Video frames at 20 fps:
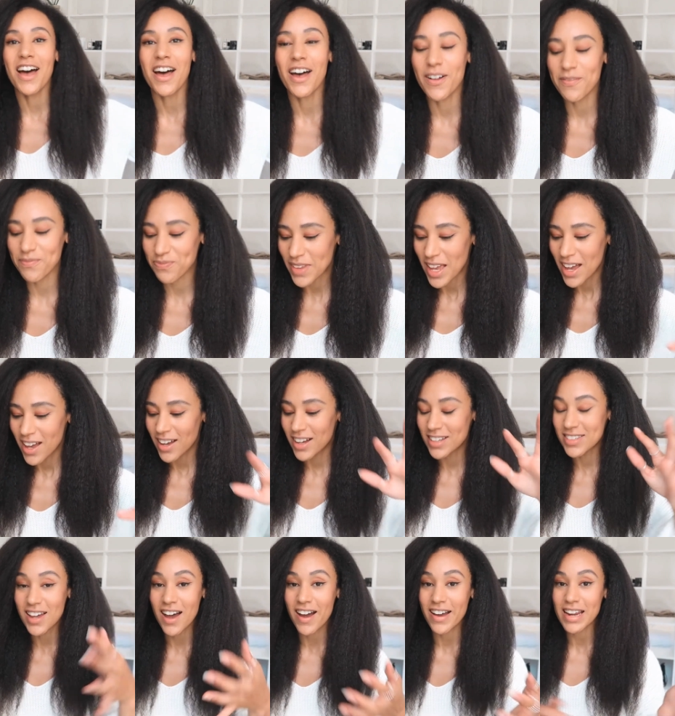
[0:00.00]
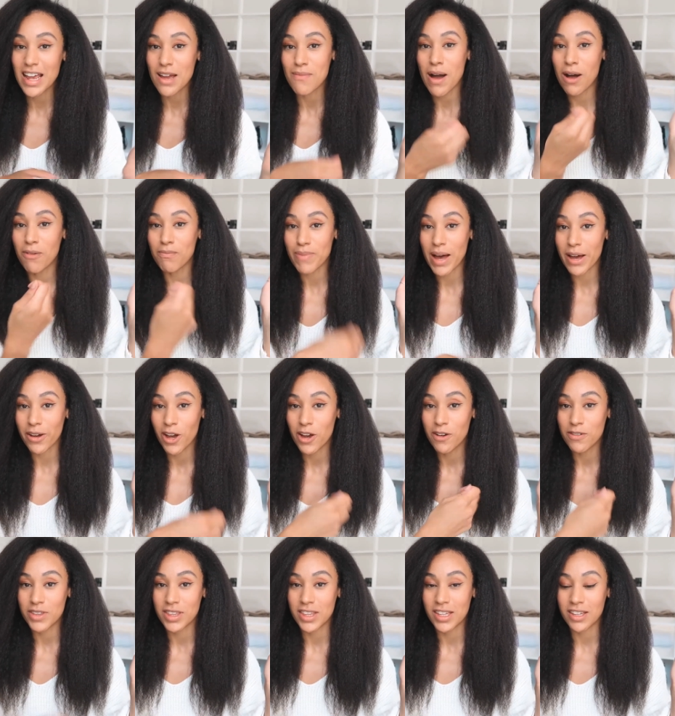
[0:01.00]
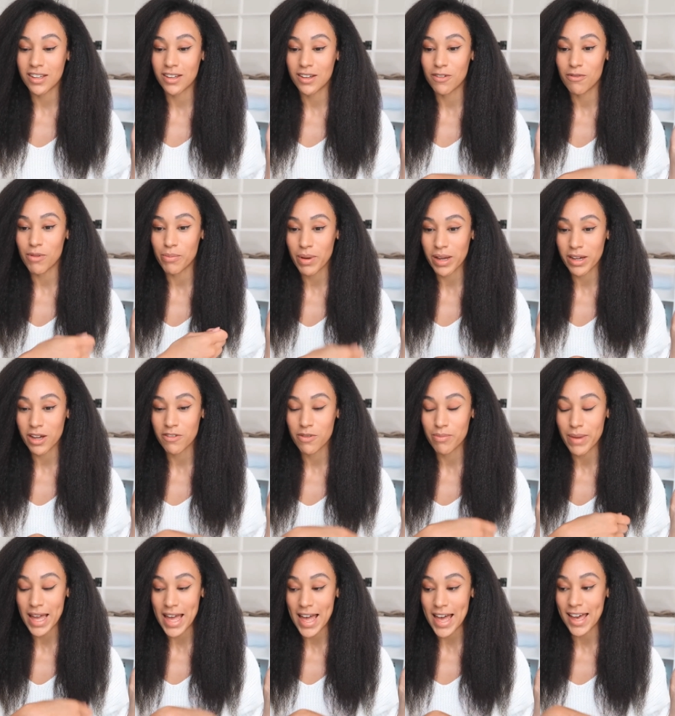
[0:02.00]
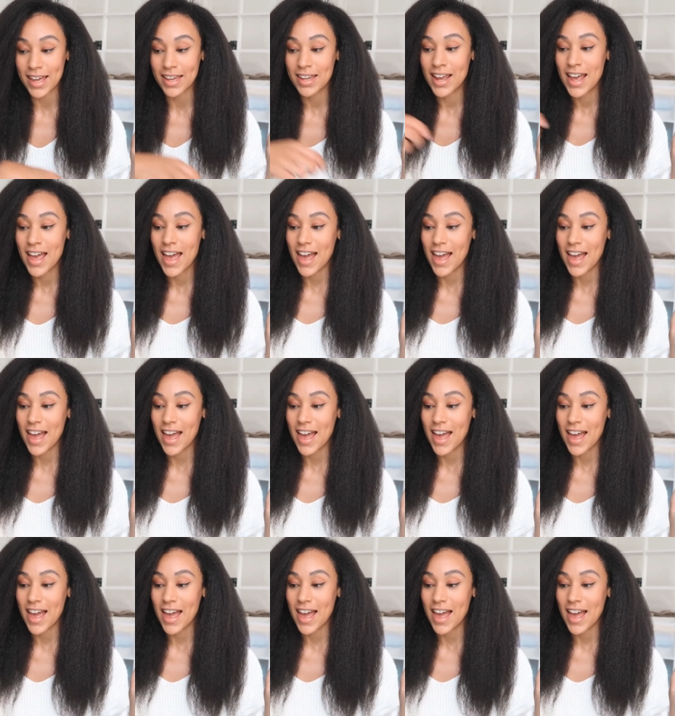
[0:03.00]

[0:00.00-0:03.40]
um, a tiny amount back over the, back over my hair.